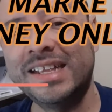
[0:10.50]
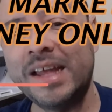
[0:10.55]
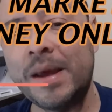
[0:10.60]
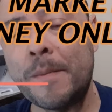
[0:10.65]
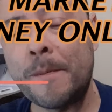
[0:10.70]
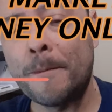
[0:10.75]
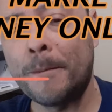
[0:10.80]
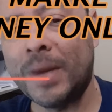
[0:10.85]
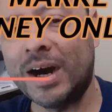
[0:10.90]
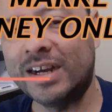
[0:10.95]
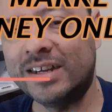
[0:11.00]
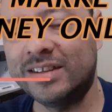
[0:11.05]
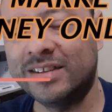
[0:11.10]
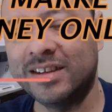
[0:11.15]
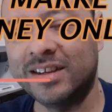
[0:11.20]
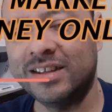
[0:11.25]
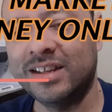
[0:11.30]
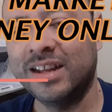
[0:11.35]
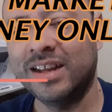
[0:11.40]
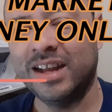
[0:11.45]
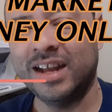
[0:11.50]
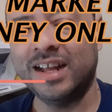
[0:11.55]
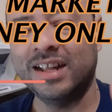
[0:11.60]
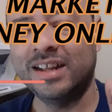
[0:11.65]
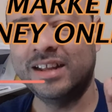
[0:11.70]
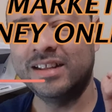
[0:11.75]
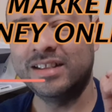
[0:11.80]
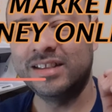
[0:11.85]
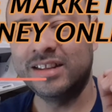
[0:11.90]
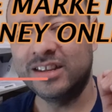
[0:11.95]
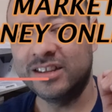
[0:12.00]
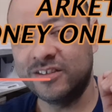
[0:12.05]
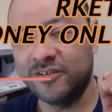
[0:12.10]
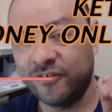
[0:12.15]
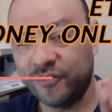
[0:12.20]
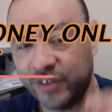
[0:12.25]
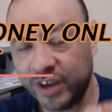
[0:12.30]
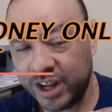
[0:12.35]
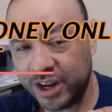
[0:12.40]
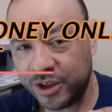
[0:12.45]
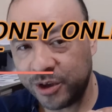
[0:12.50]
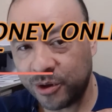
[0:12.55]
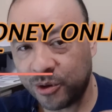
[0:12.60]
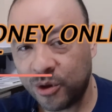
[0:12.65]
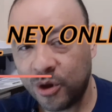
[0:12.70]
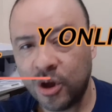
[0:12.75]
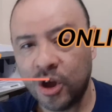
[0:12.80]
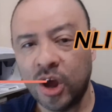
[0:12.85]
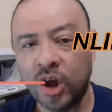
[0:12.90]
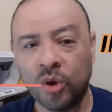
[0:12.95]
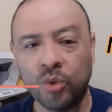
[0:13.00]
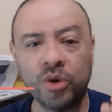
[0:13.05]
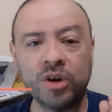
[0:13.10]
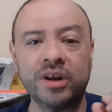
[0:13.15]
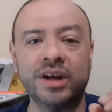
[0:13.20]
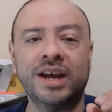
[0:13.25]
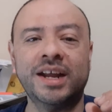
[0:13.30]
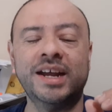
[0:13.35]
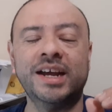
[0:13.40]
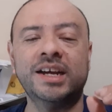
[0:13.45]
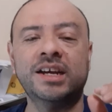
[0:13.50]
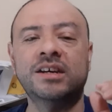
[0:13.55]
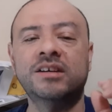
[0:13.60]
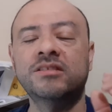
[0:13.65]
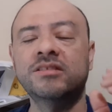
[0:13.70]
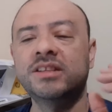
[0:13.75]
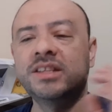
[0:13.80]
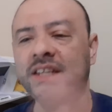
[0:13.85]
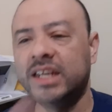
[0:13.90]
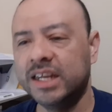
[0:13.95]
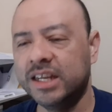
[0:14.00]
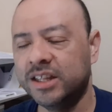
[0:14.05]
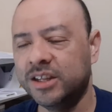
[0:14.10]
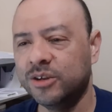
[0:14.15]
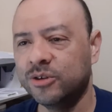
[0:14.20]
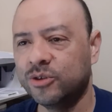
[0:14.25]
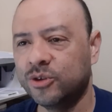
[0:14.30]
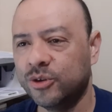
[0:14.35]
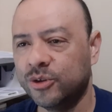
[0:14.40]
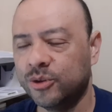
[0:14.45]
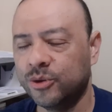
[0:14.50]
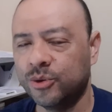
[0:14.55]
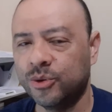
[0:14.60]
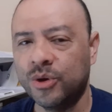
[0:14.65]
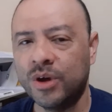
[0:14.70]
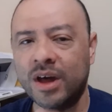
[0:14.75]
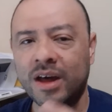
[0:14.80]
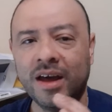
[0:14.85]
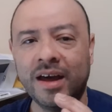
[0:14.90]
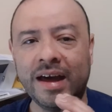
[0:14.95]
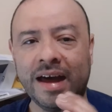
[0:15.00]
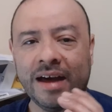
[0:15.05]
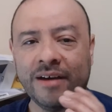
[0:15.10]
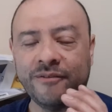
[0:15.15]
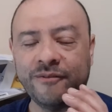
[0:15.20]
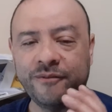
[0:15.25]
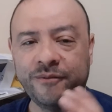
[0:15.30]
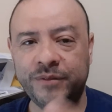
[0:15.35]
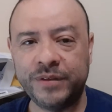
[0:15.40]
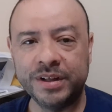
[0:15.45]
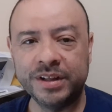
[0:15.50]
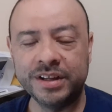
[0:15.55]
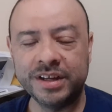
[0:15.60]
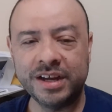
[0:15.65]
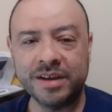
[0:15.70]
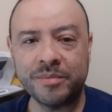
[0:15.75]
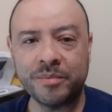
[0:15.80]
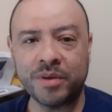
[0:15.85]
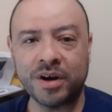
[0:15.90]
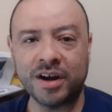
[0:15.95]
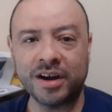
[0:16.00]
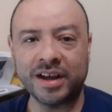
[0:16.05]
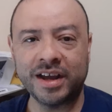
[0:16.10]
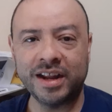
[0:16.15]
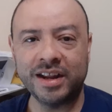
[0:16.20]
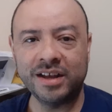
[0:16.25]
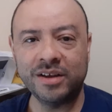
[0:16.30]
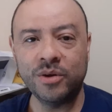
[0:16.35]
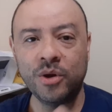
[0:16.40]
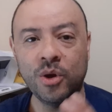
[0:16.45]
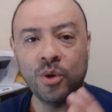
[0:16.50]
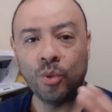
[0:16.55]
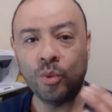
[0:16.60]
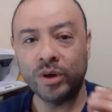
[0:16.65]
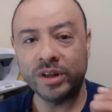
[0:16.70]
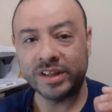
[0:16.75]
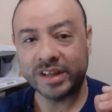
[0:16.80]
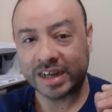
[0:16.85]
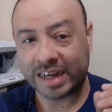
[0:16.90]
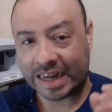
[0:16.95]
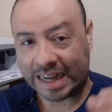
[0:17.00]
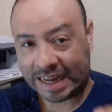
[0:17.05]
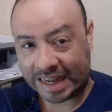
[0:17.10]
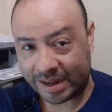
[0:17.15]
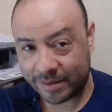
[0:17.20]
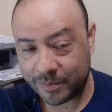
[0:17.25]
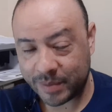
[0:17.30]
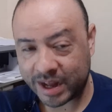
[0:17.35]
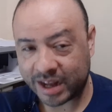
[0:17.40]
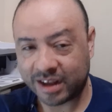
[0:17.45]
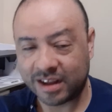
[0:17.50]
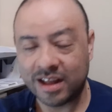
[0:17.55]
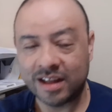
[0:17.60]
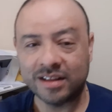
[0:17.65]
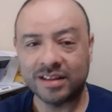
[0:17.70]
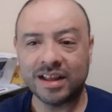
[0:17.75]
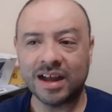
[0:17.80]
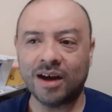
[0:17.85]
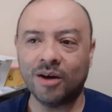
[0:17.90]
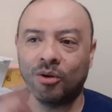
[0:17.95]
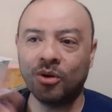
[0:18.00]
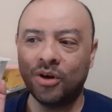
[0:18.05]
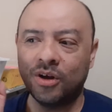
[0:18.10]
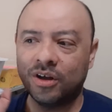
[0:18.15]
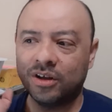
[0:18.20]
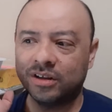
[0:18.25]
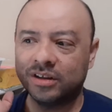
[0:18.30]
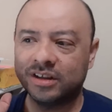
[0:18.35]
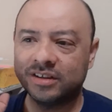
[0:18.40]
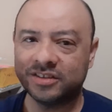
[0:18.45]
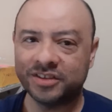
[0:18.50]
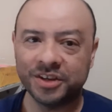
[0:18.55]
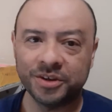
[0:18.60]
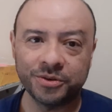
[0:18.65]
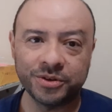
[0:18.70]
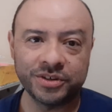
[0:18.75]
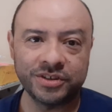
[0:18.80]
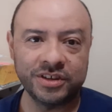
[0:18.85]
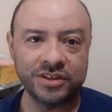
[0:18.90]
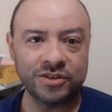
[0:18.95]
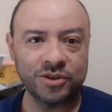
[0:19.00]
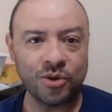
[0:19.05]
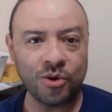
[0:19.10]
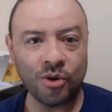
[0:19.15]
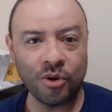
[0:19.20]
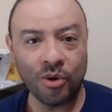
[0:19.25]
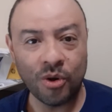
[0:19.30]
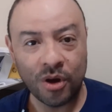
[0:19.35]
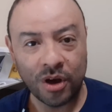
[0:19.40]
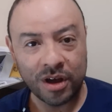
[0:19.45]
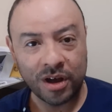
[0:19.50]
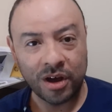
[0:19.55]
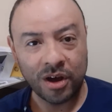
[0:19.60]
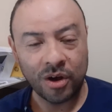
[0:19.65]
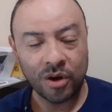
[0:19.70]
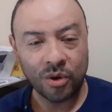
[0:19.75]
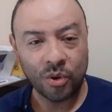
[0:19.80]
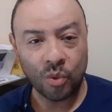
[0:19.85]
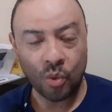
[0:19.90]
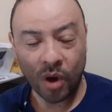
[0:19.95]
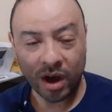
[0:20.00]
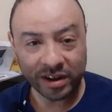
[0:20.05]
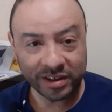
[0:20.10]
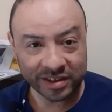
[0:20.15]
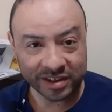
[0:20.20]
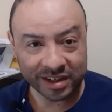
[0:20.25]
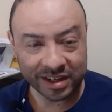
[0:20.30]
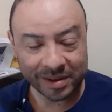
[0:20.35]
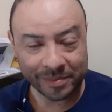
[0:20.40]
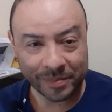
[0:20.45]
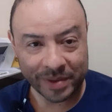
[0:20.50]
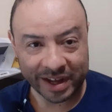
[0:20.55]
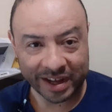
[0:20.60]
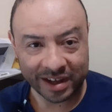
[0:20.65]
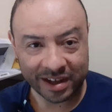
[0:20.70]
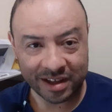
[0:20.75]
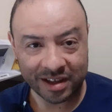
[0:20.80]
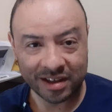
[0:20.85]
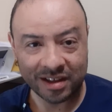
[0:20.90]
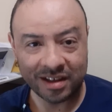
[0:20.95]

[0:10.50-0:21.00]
the mindset. And in this video, we're gonna continue to do affiliate marketing with Clickbank. Now, the series is called What is Clickbank?